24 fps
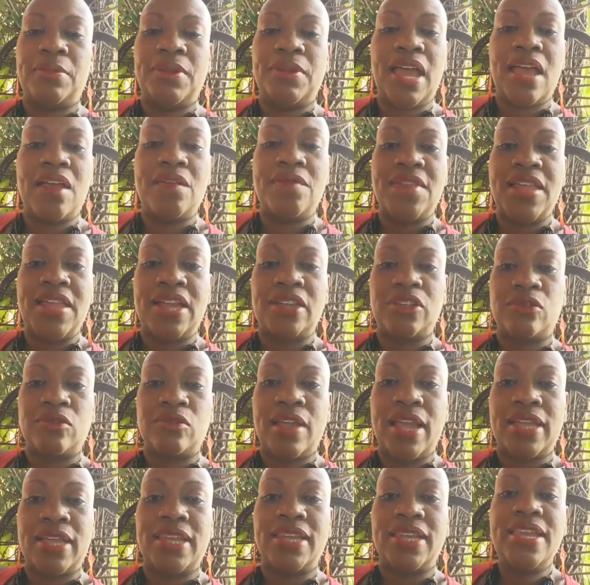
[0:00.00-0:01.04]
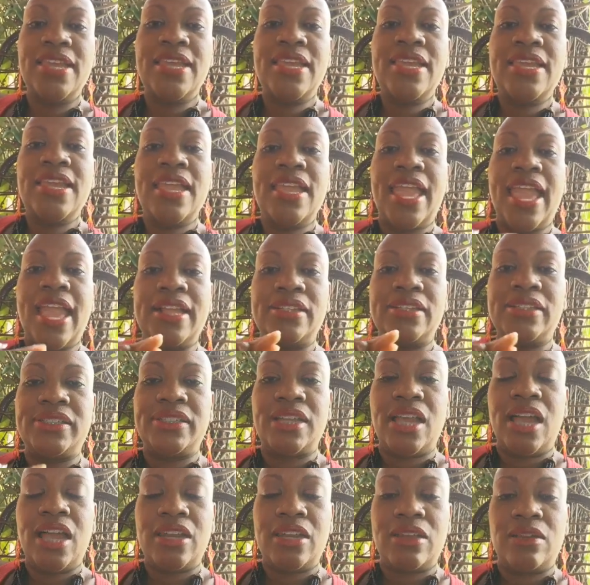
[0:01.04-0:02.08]
but I have not tried it. And
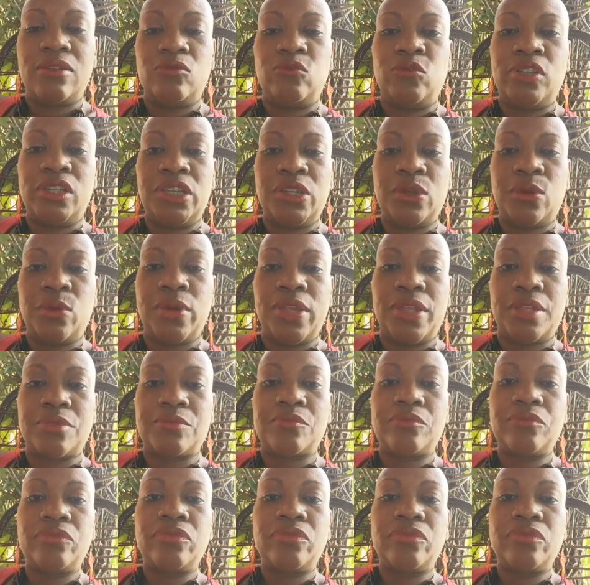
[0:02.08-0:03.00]
Shauna, really quick